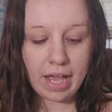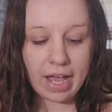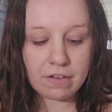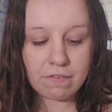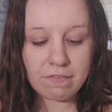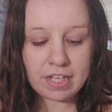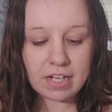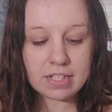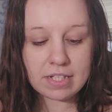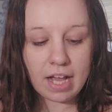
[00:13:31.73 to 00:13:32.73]
And
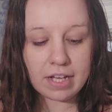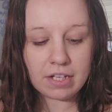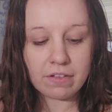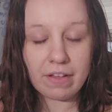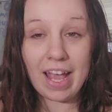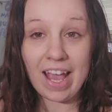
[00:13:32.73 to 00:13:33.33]
Venus kind of